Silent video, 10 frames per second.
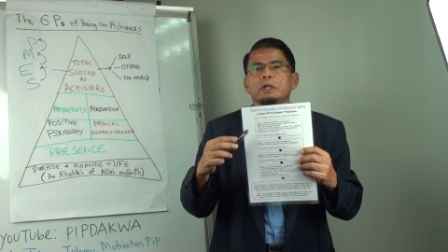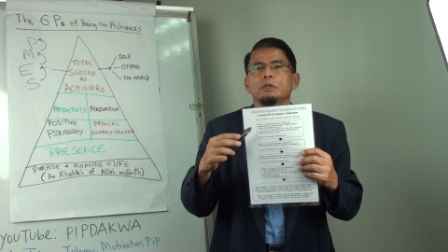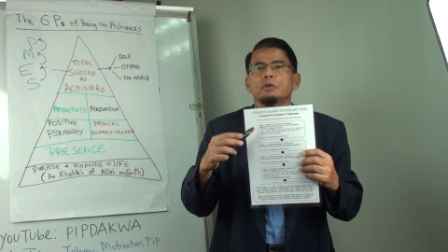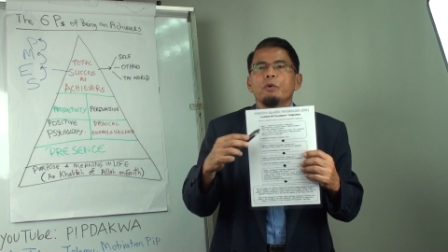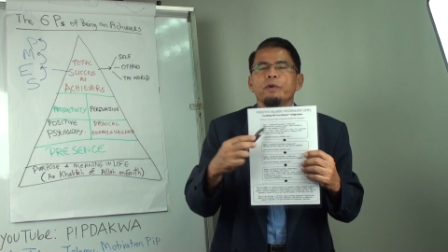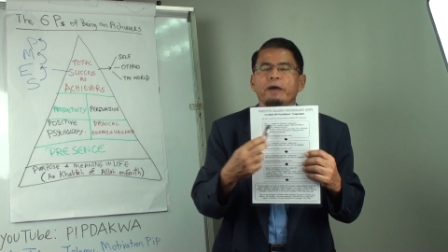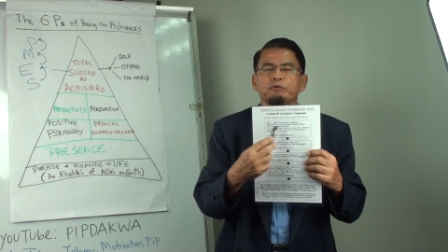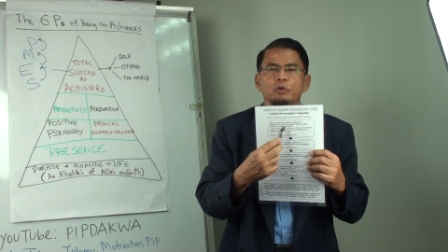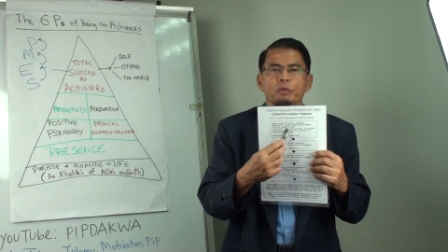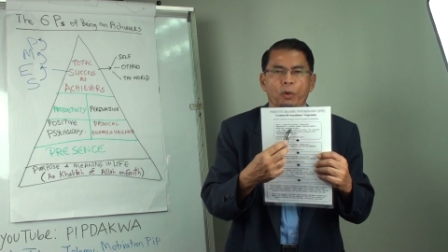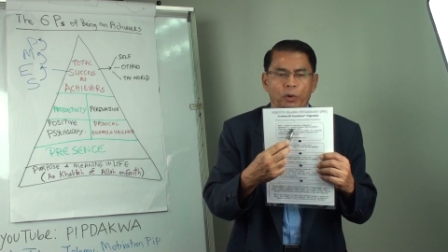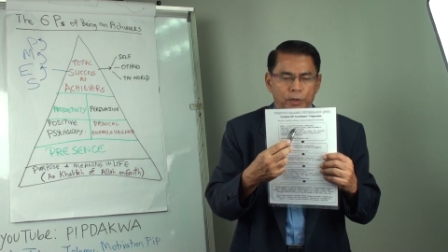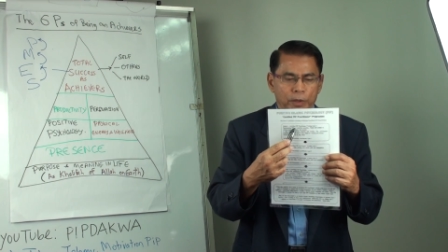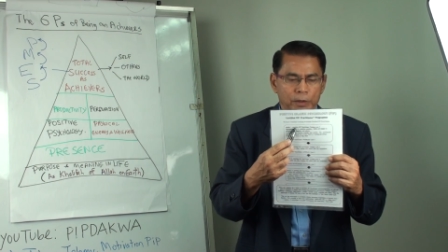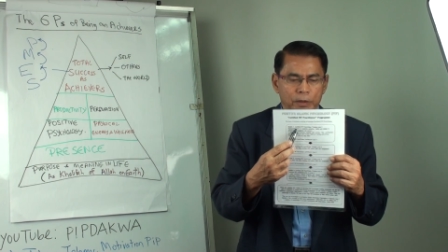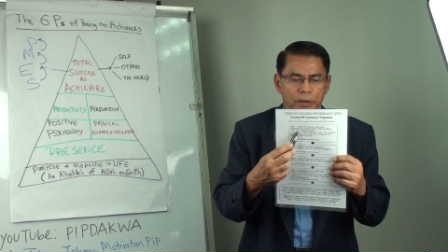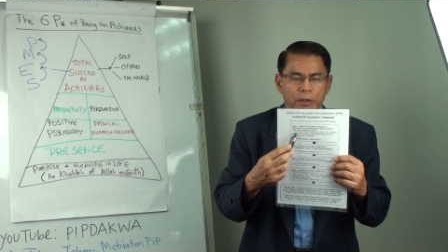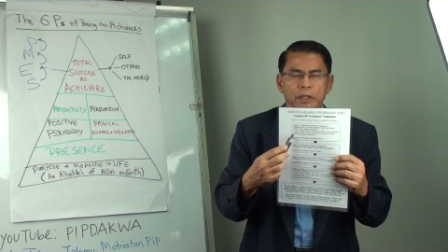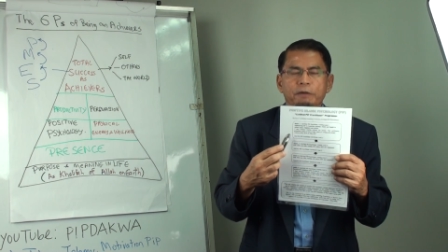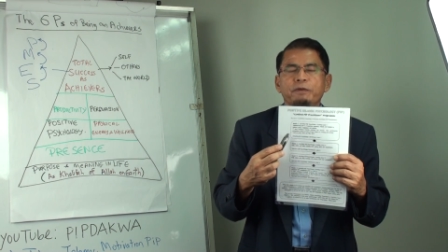So we have two modes.
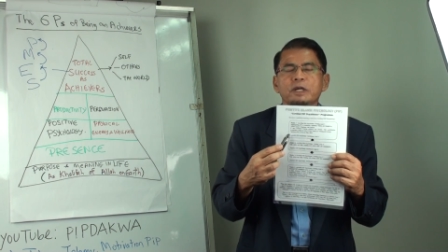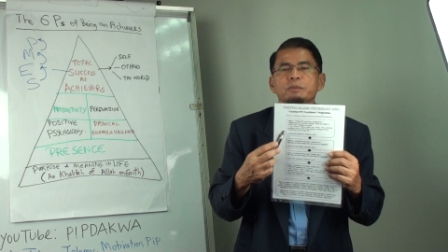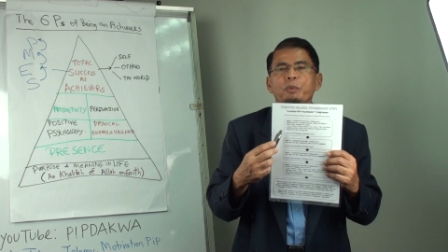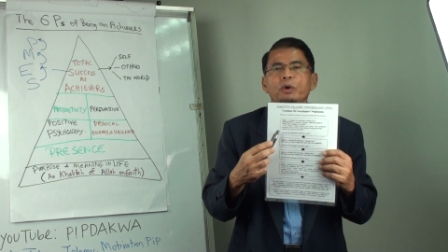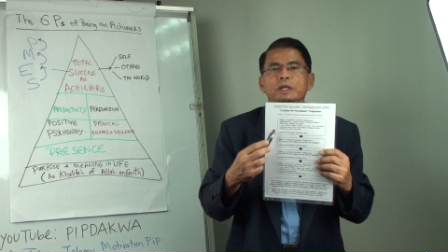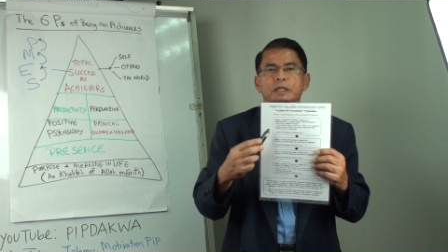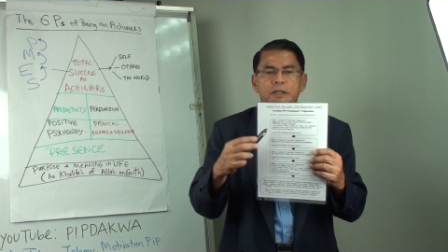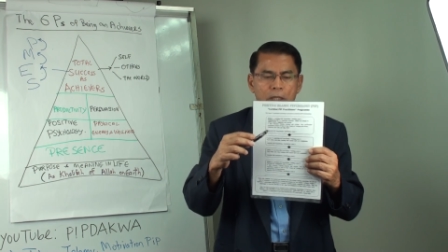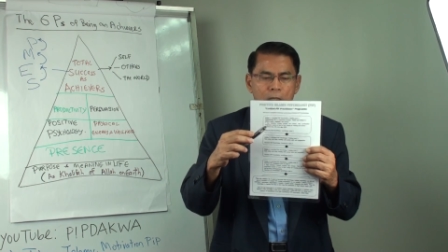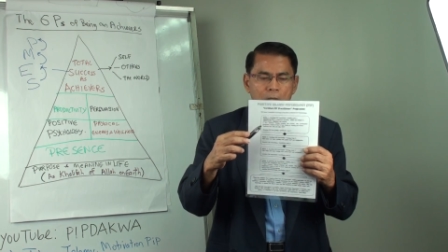The first mode is